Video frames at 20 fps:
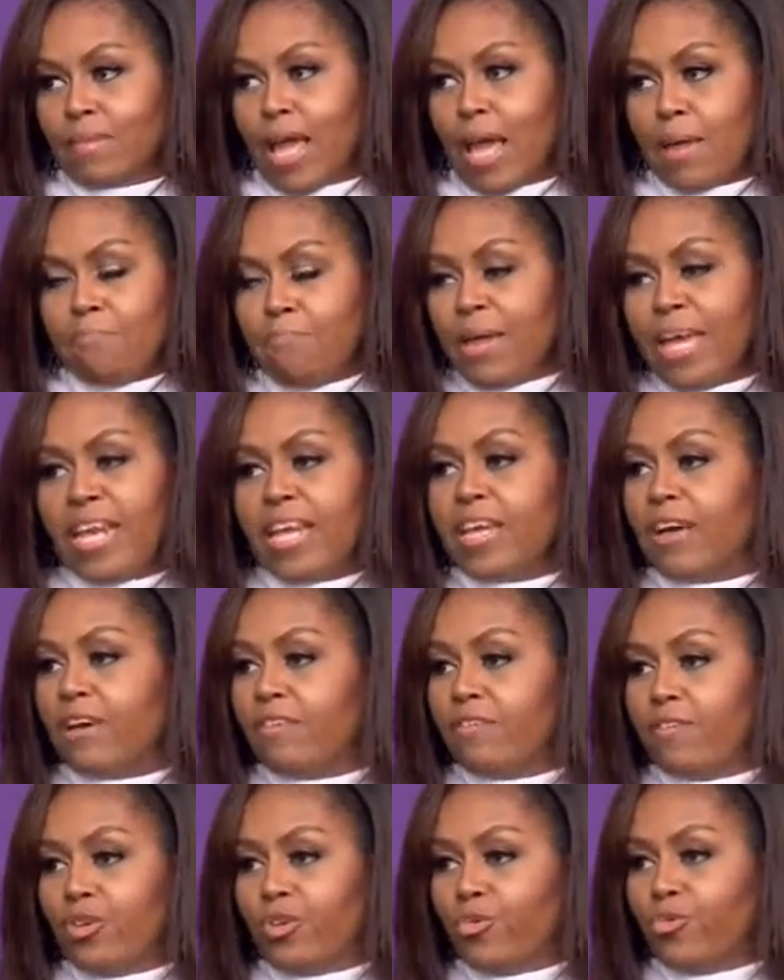And many
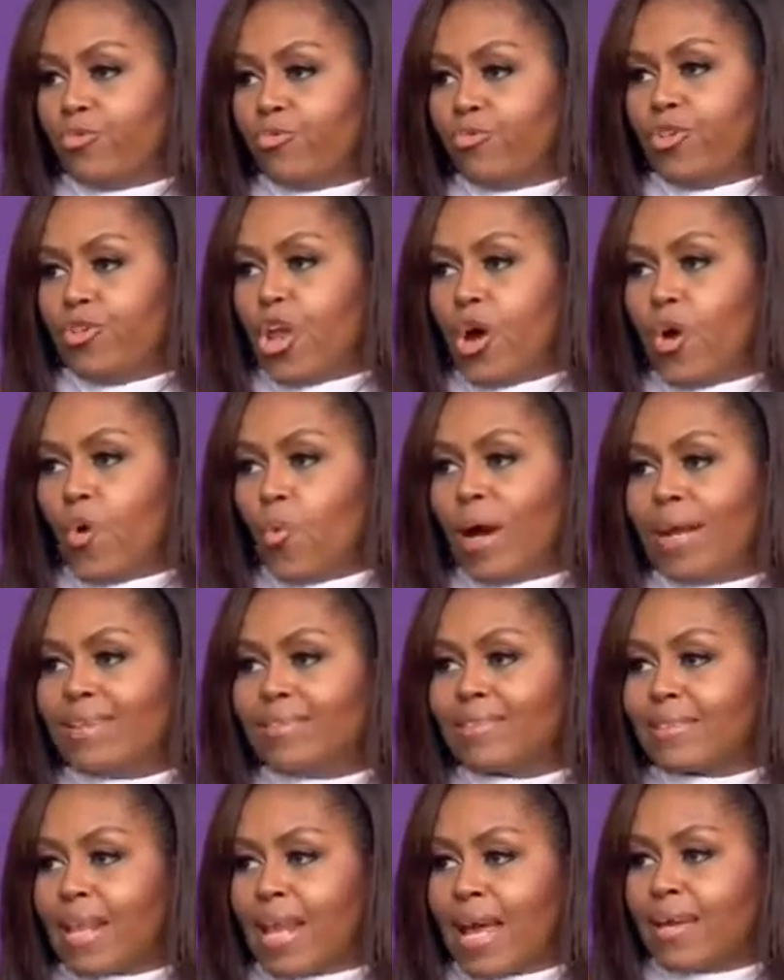of you know what
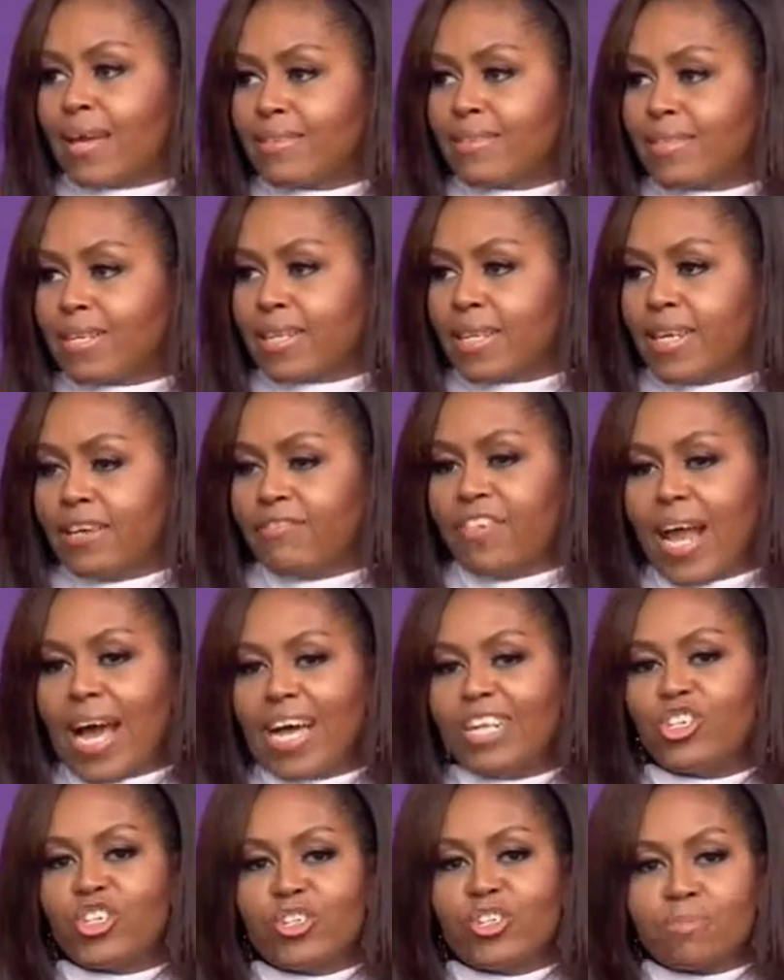it's like to live
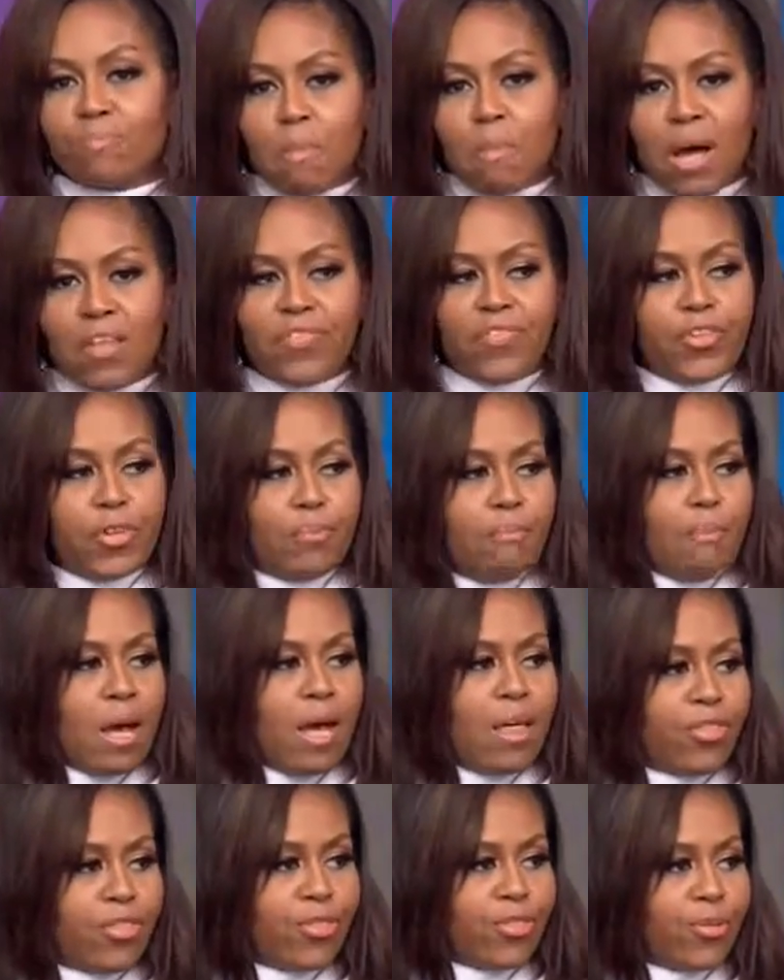not just month to
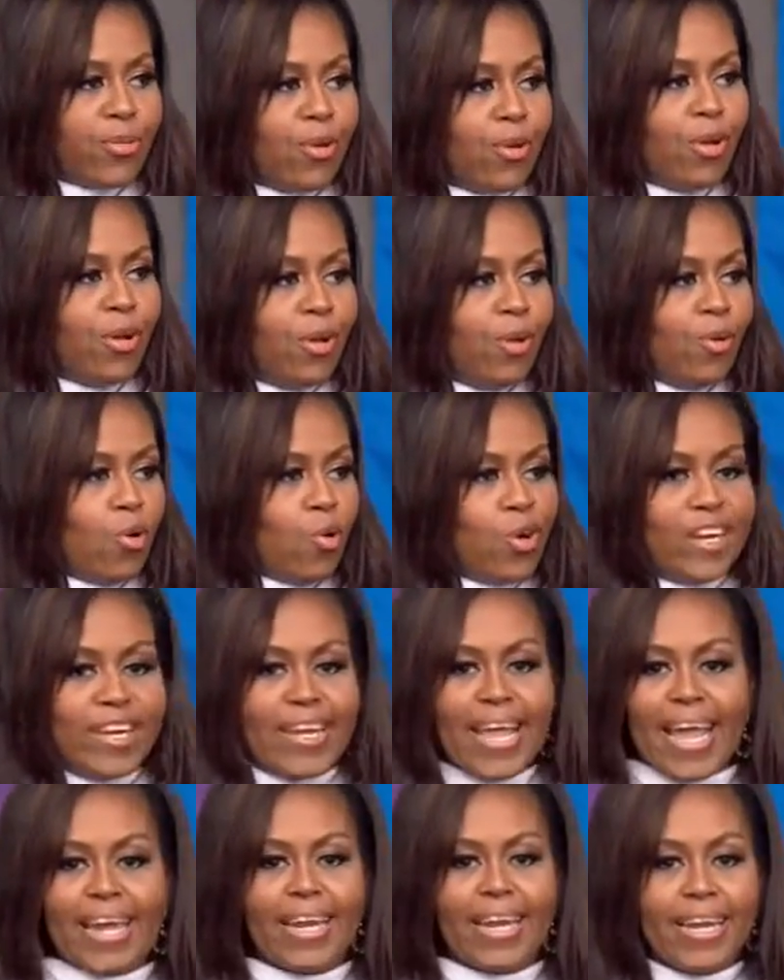month or
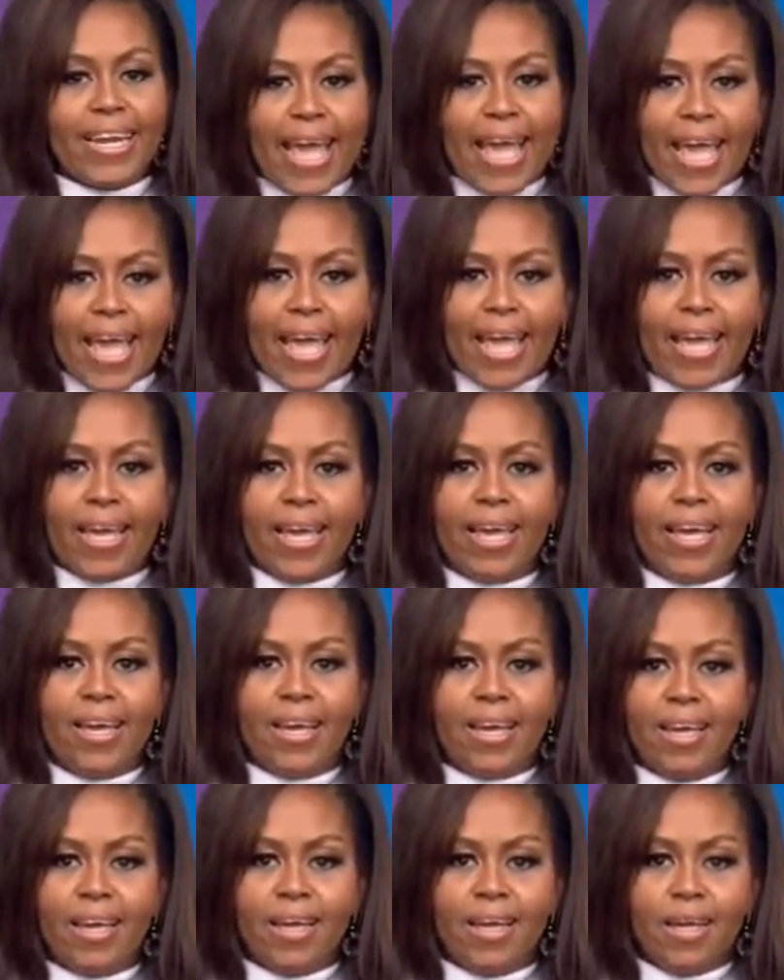day to day,
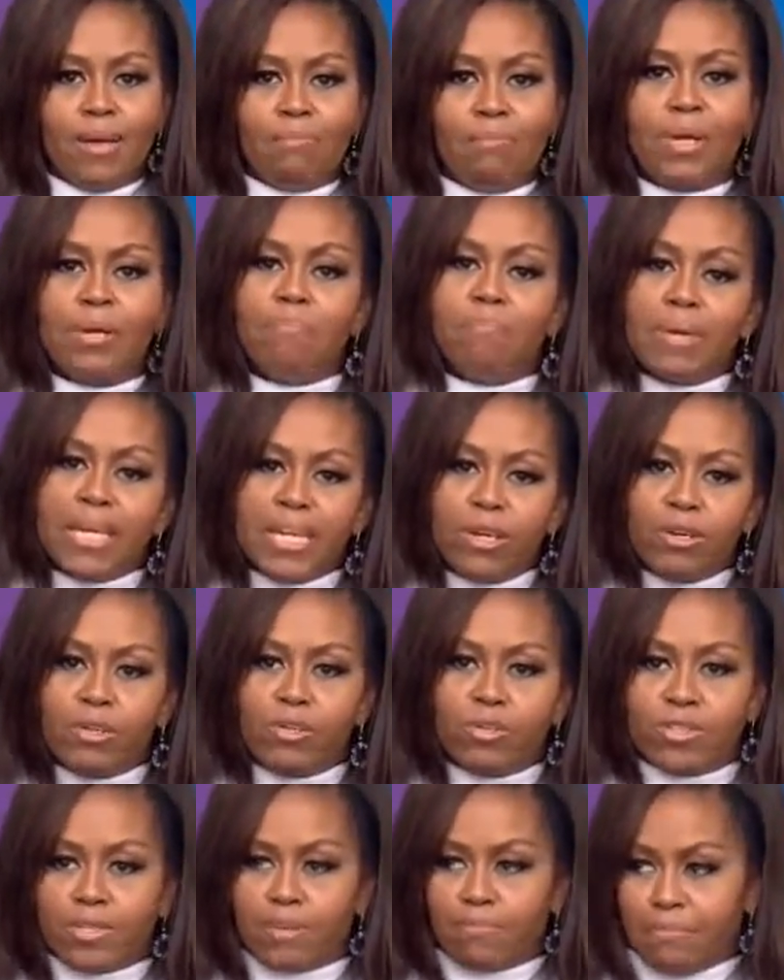but meal to